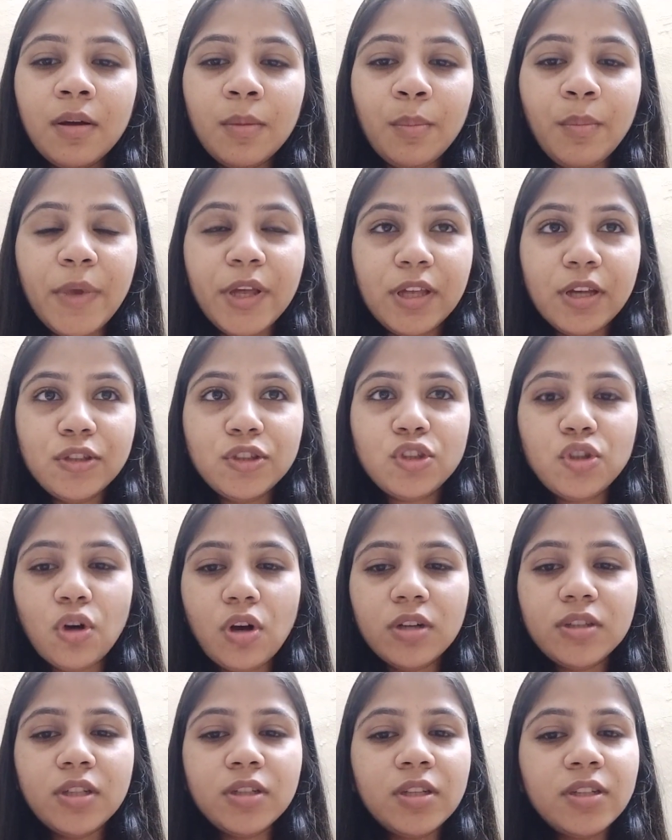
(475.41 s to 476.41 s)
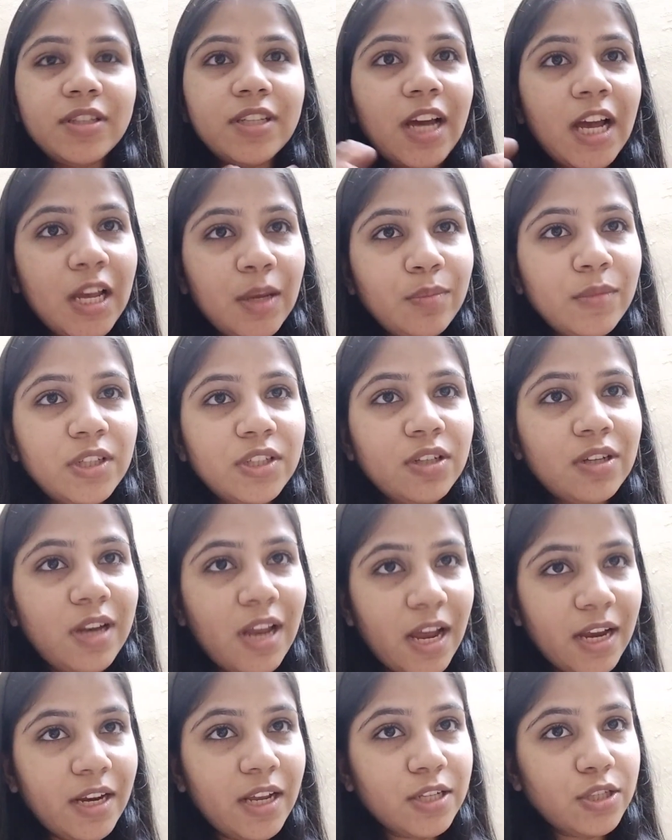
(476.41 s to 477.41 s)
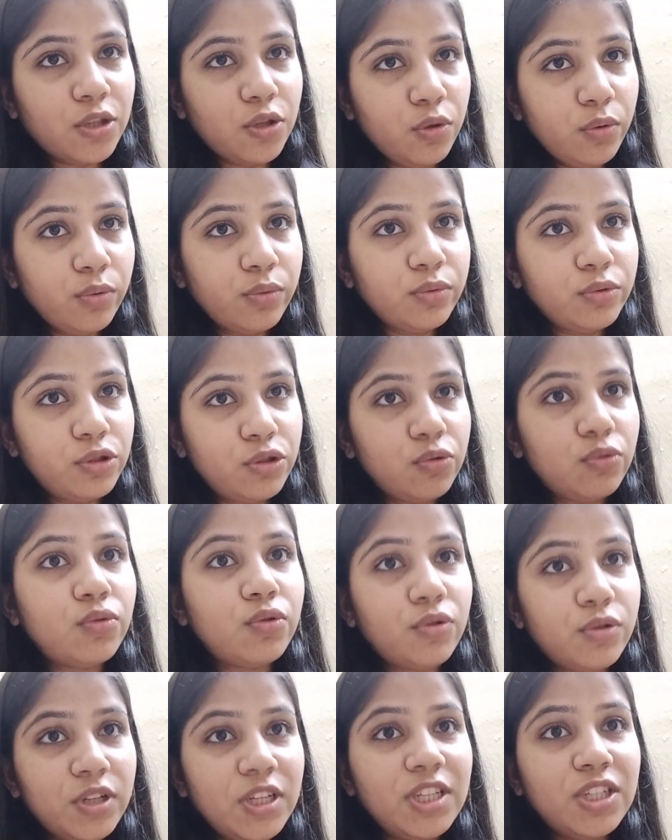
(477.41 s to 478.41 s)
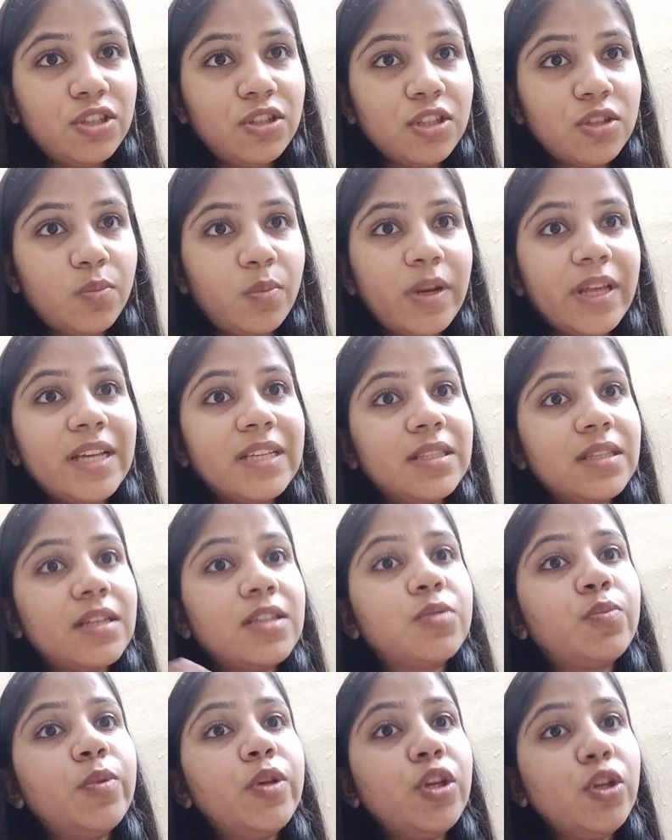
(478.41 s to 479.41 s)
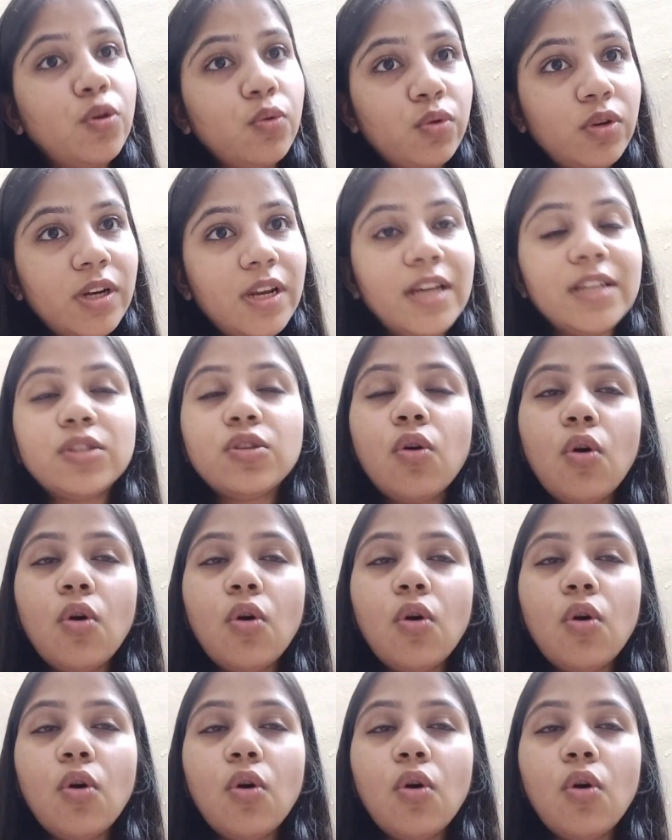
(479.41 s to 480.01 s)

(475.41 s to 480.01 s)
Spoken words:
making sure that the time that the client has used to reach this place is being utilized. So